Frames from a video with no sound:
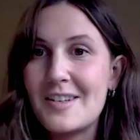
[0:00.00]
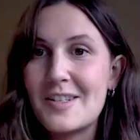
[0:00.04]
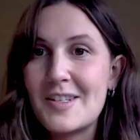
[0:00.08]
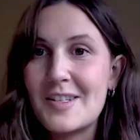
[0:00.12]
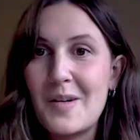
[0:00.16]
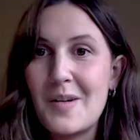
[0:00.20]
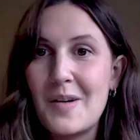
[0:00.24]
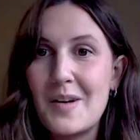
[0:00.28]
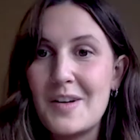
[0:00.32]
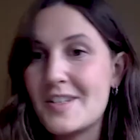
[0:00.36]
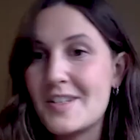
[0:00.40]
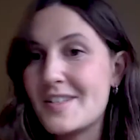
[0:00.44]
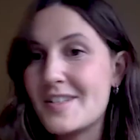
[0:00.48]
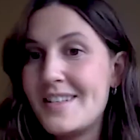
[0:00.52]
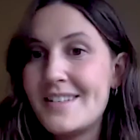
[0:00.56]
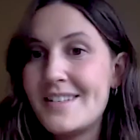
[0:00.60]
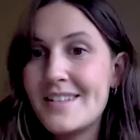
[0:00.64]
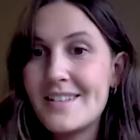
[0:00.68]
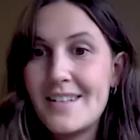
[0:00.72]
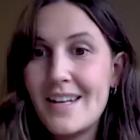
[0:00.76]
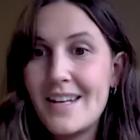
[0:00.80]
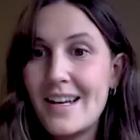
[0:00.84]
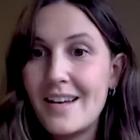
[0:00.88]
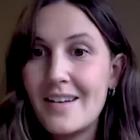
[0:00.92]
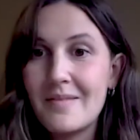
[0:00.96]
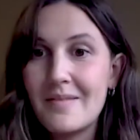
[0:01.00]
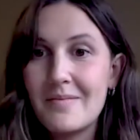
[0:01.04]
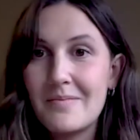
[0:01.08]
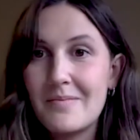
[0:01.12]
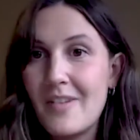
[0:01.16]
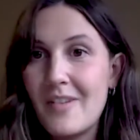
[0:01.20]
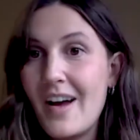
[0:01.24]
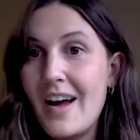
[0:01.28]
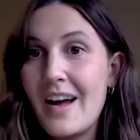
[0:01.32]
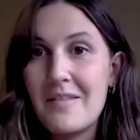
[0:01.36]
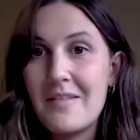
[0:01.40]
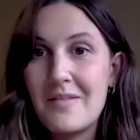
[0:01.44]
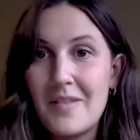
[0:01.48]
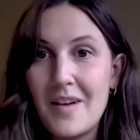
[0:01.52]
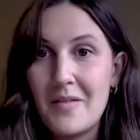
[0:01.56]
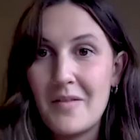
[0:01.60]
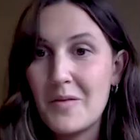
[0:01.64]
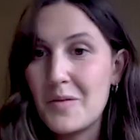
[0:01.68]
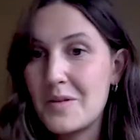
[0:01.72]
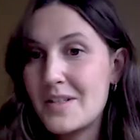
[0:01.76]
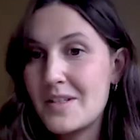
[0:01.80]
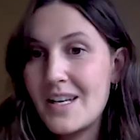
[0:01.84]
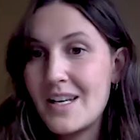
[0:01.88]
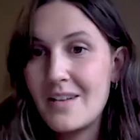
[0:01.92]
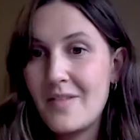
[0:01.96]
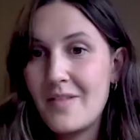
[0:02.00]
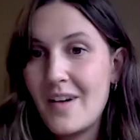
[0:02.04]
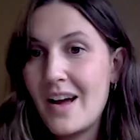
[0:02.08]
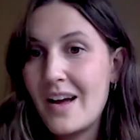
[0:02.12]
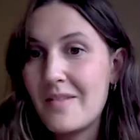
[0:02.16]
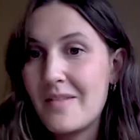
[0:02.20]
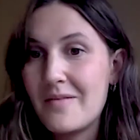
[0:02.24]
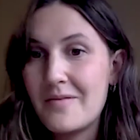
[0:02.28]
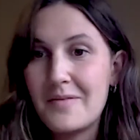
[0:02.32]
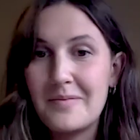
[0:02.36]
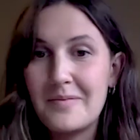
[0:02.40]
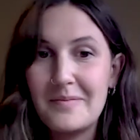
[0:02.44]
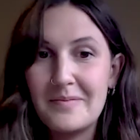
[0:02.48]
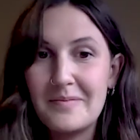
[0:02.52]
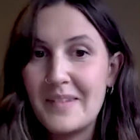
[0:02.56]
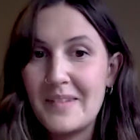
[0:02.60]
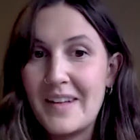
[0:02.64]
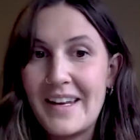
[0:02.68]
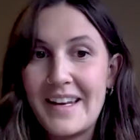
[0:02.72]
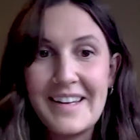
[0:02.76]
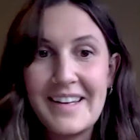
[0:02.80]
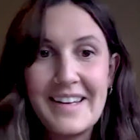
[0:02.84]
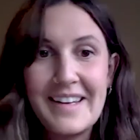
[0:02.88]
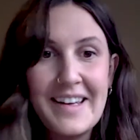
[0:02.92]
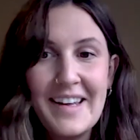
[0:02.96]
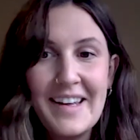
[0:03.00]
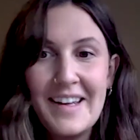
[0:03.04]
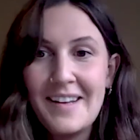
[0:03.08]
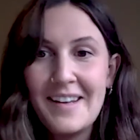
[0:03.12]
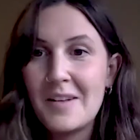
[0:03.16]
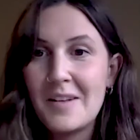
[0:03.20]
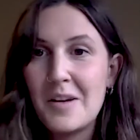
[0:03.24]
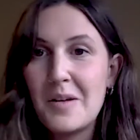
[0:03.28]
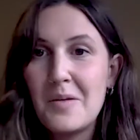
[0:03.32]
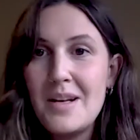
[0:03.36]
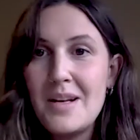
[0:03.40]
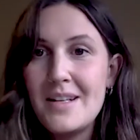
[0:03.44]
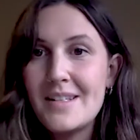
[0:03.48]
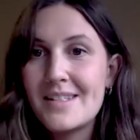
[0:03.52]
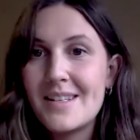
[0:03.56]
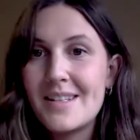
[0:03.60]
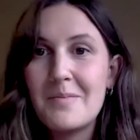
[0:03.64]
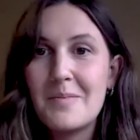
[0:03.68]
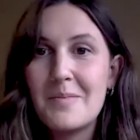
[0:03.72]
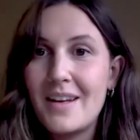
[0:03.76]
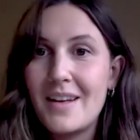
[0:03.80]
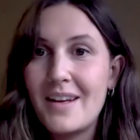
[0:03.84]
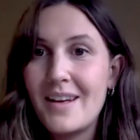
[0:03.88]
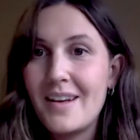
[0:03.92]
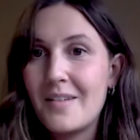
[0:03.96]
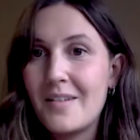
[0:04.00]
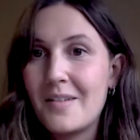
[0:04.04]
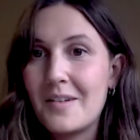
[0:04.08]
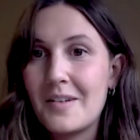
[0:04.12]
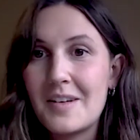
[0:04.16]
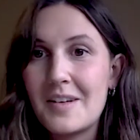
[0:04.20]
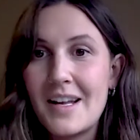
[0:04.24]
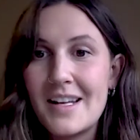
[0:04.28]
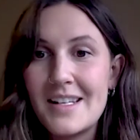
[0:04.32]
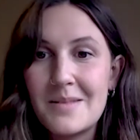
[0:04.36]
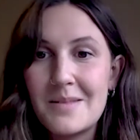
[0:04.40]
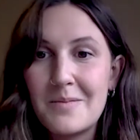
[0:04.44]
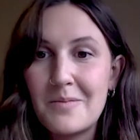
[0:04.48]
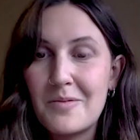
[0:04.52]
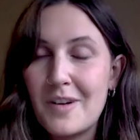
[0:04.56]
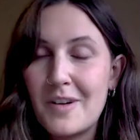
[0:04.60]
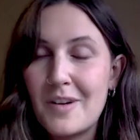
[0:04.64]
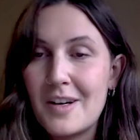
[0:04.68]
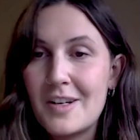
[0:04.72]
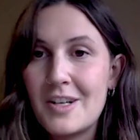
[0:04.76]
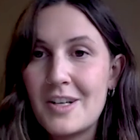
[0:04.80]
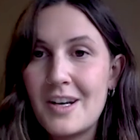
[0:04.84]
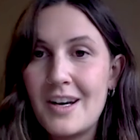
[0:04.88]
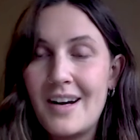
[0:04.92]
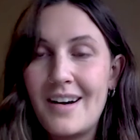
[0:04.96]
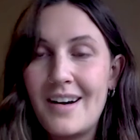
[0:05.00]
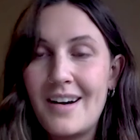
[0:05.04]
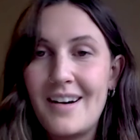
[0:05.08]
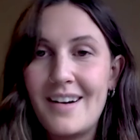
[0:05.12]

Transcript: and just go I just need to take 5 everyone take 5 like go eat something or get some fresh